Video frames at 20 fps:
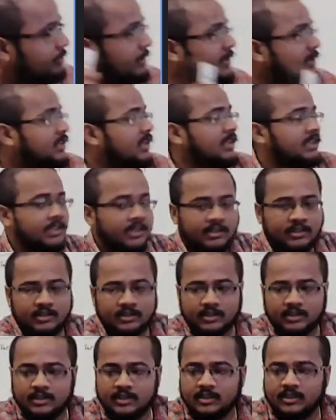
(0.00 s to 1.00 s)
picture here.
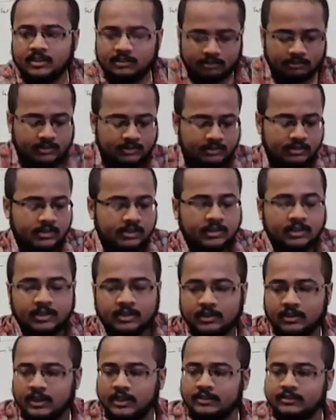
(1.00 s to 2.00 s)

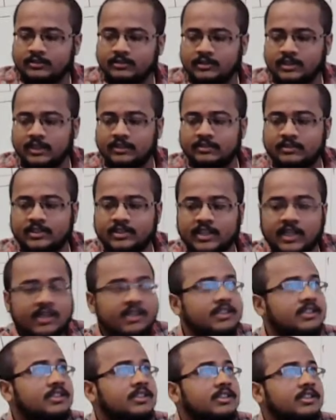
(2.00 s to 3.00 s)
Let's just see
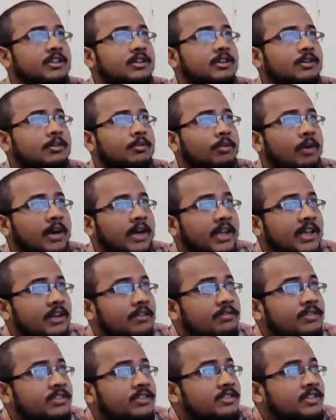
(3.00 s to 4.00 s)
that what I
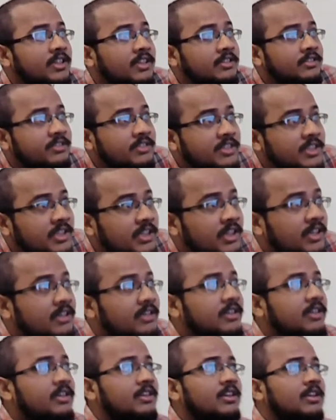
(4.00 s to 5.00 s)
have discussed
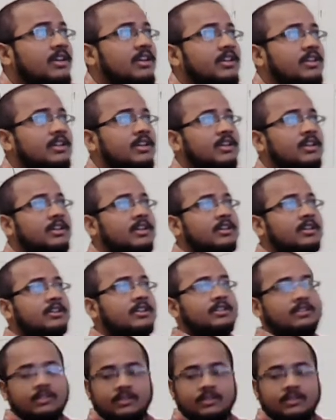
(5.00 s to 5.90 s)
here. Uh,